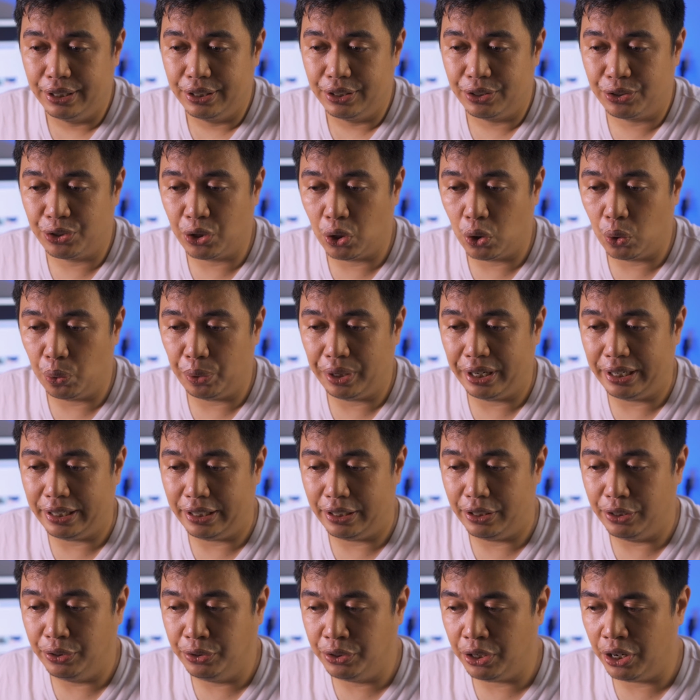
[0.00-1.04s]
So it
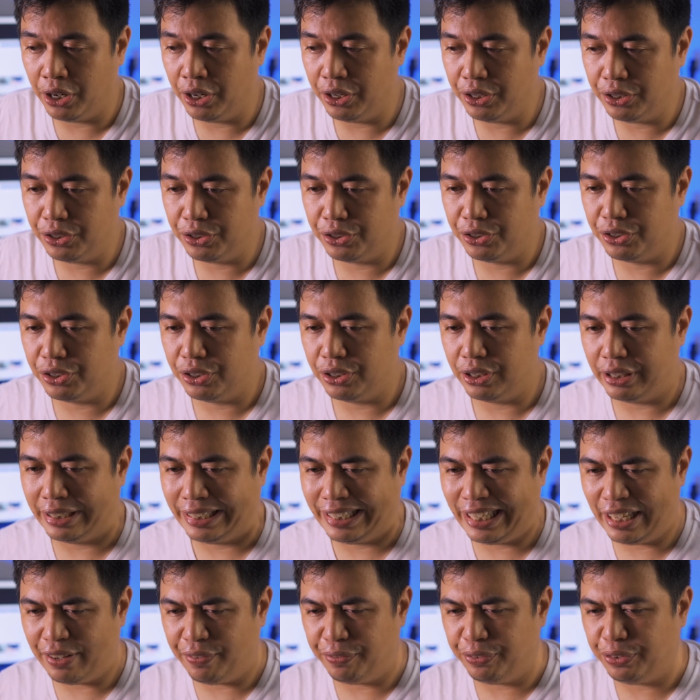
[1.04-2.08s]
does
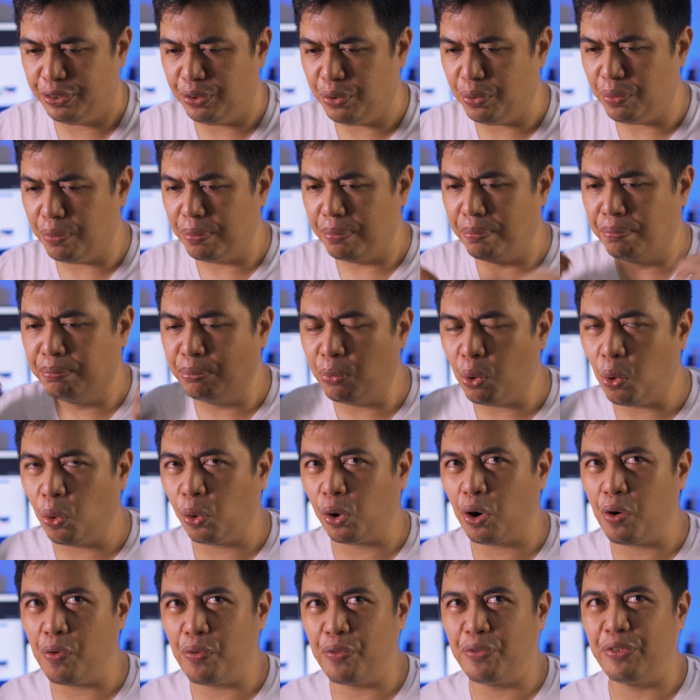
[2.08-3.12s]
give you
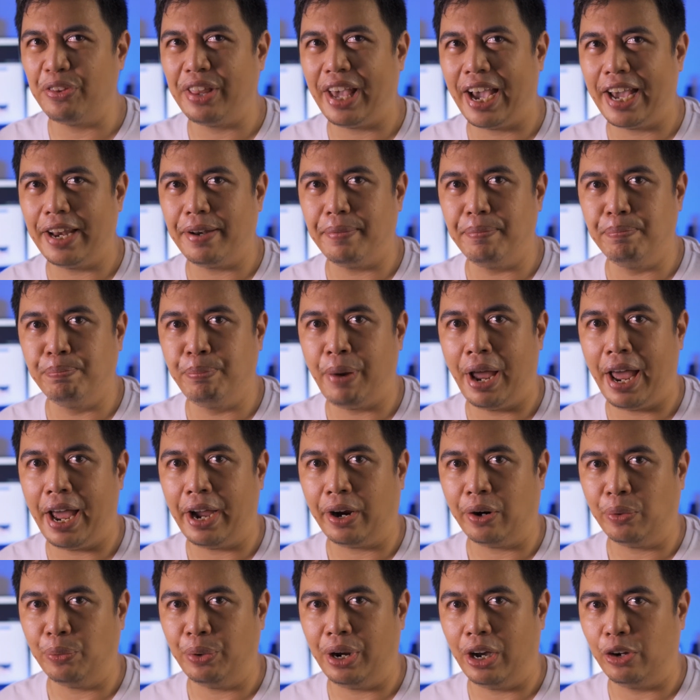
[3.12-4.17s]
more of that
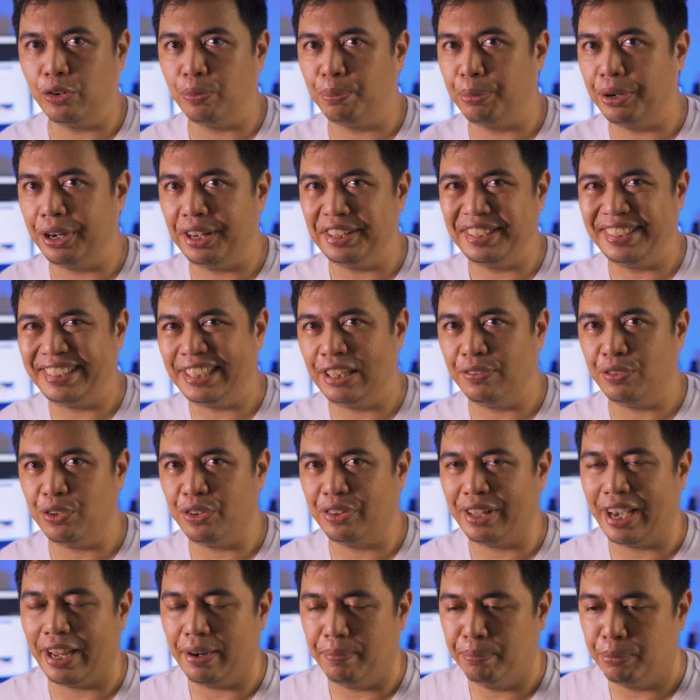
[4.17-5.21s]
background, but it doesn't give you
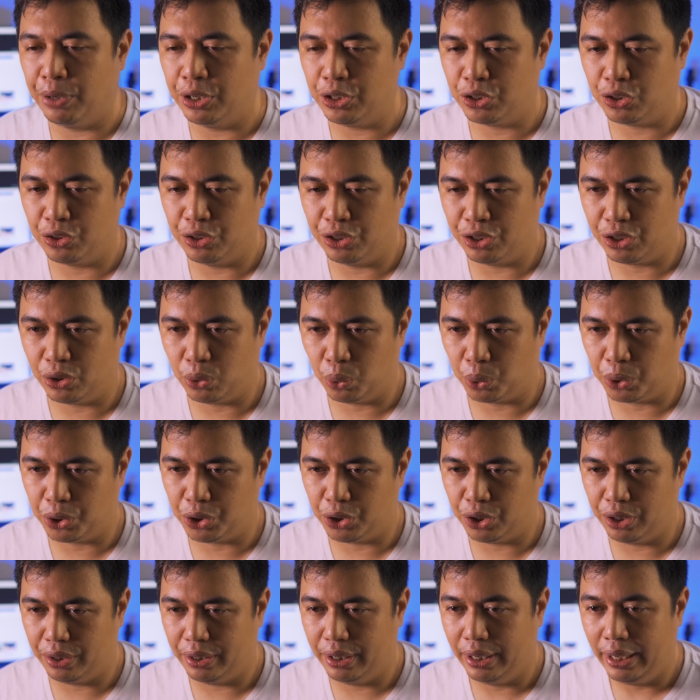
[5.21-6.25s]
that much
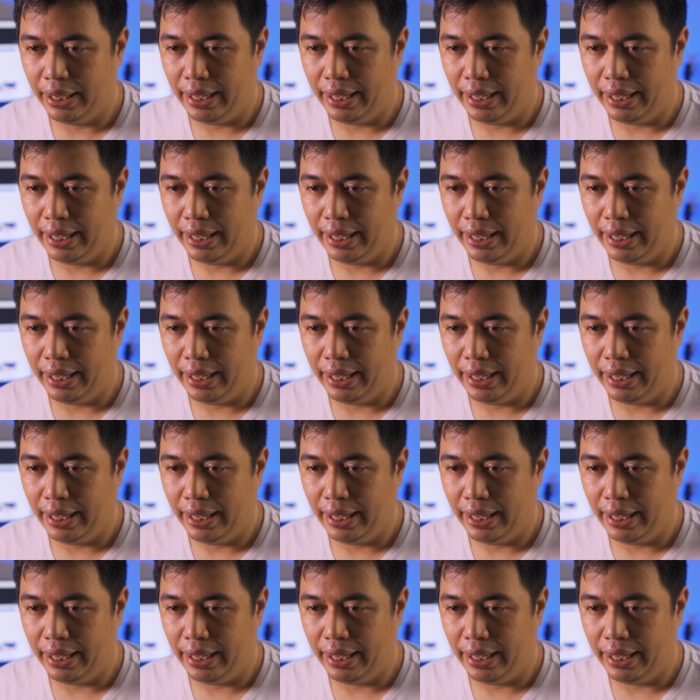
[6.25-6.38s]
distortion.